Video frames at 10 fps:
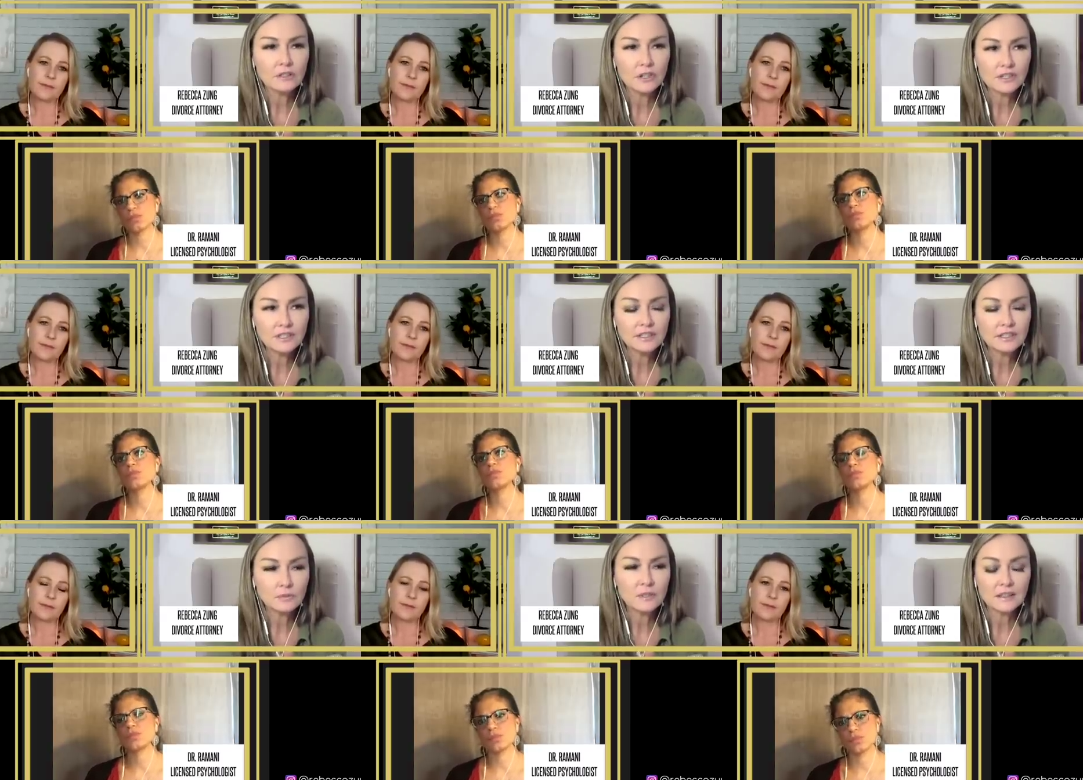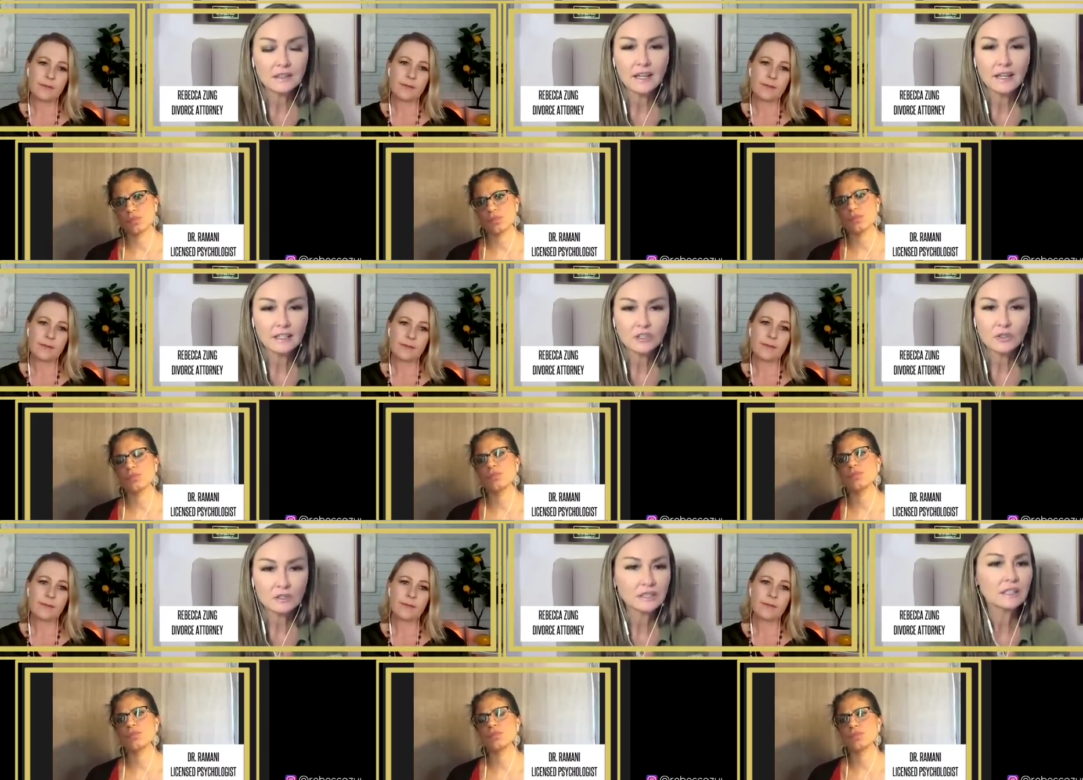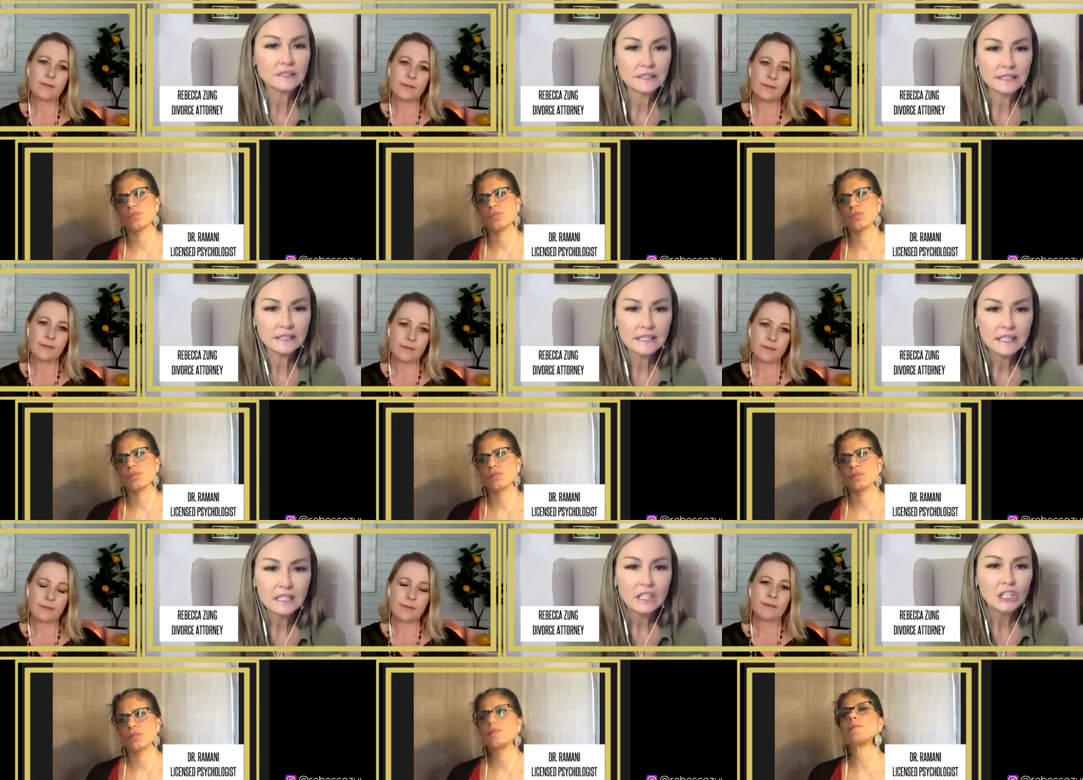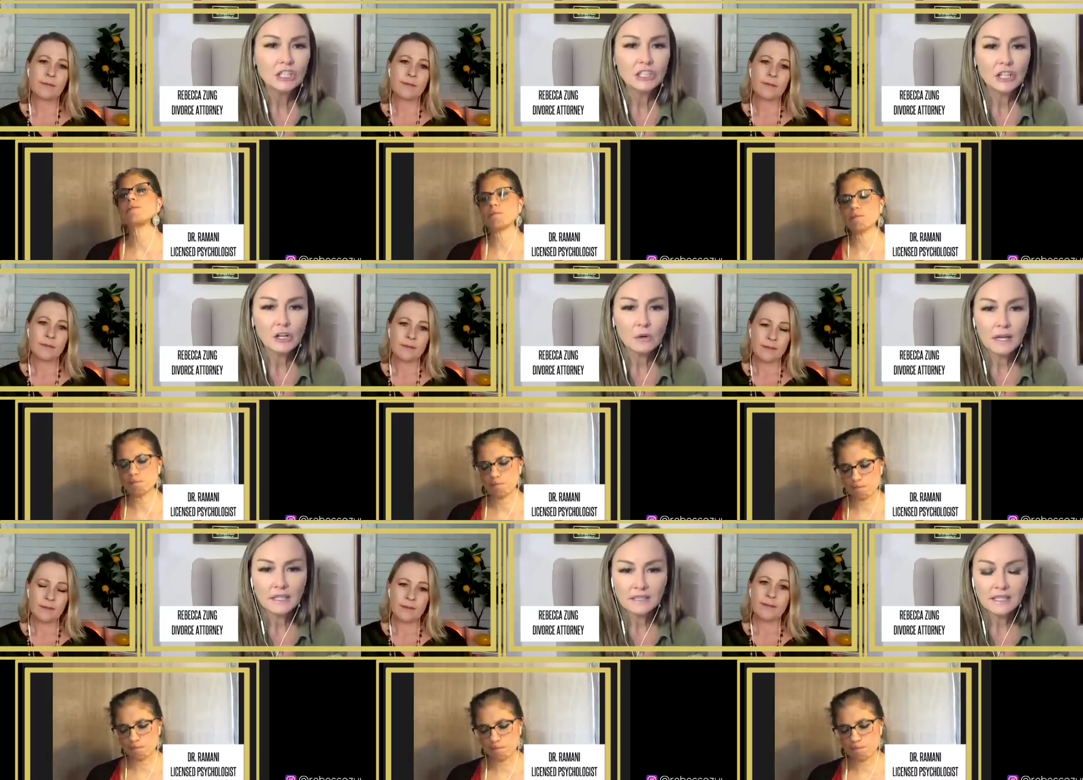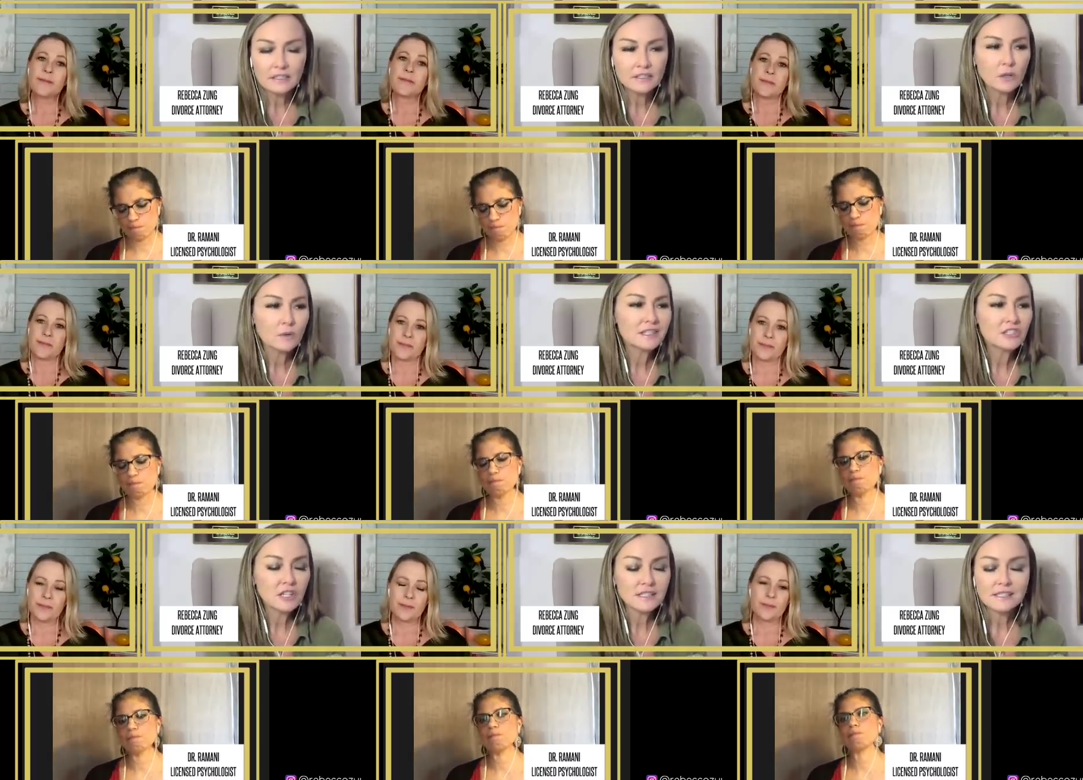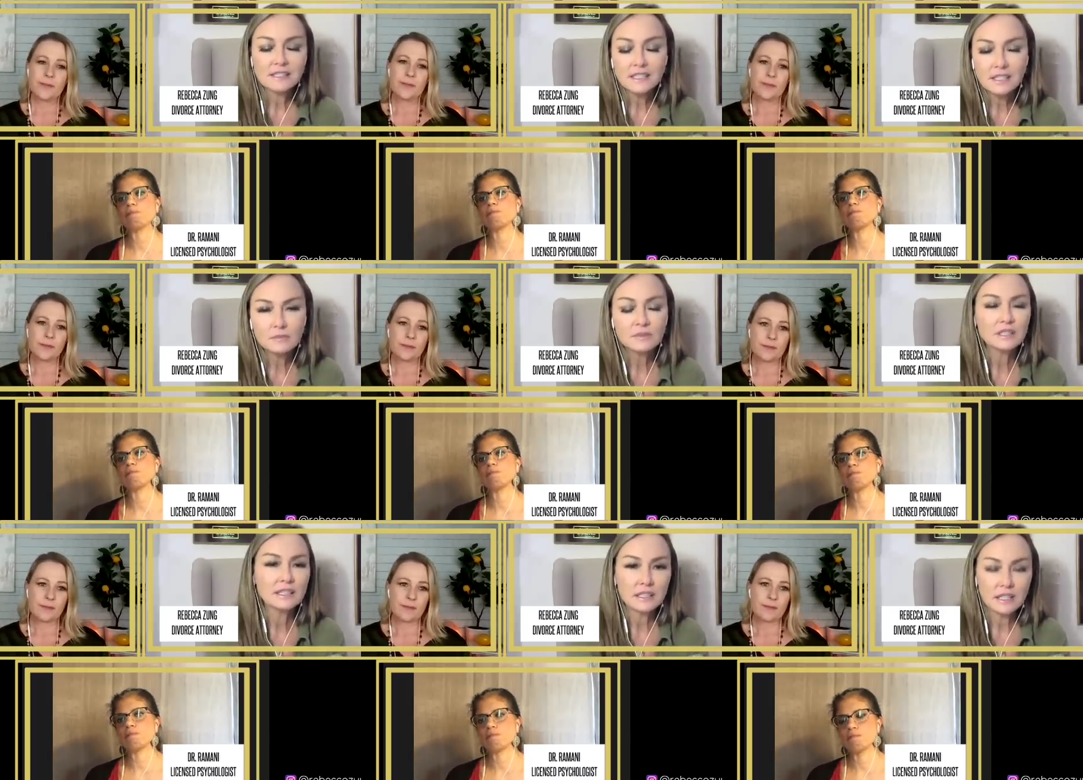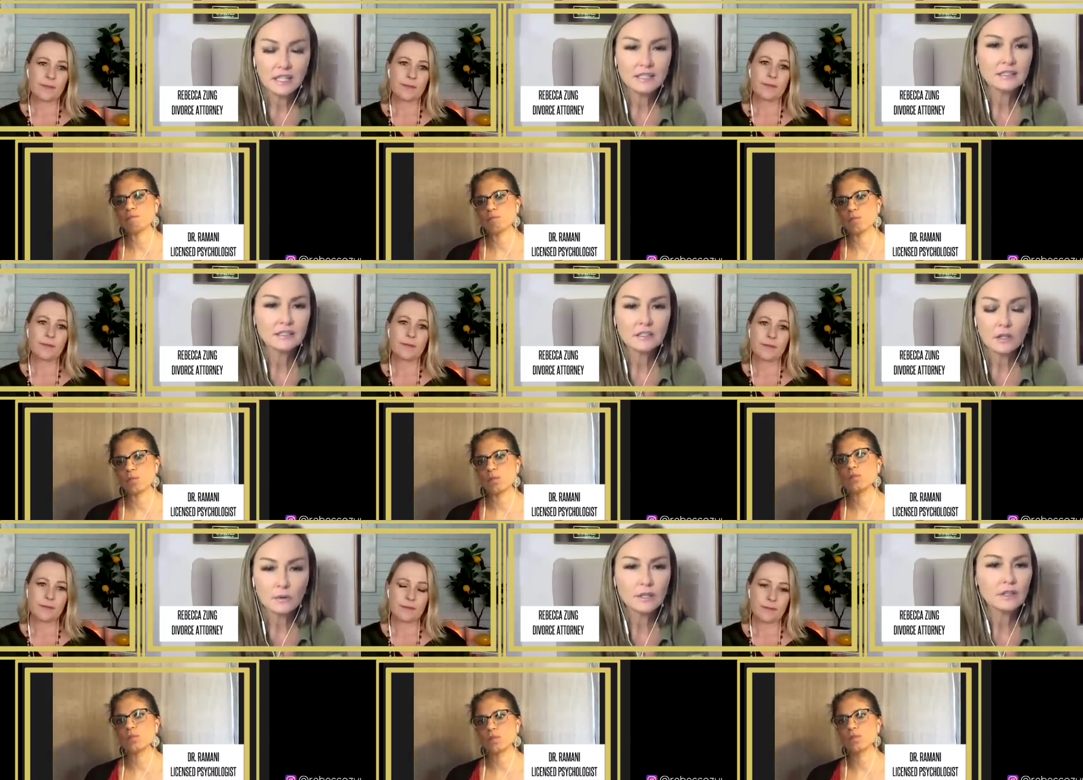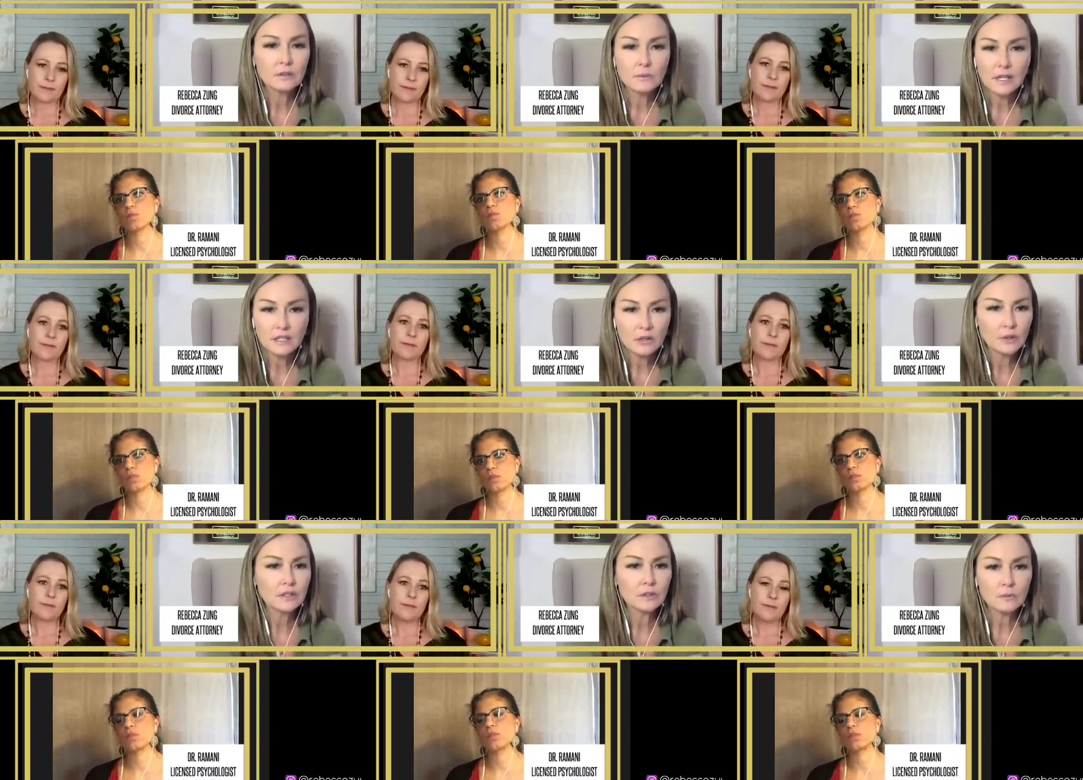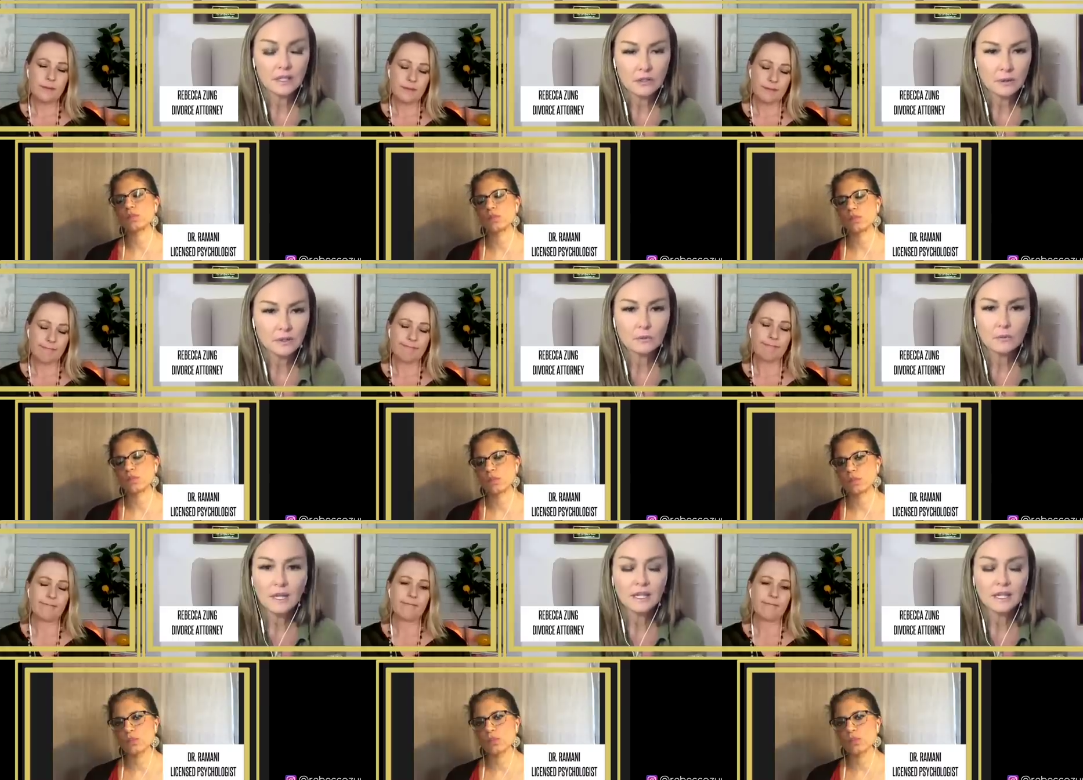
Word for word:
Speaker 1: narcissist will get the edge early on, you know, and, and so it just seems like the case is going their way, going their way, going their way.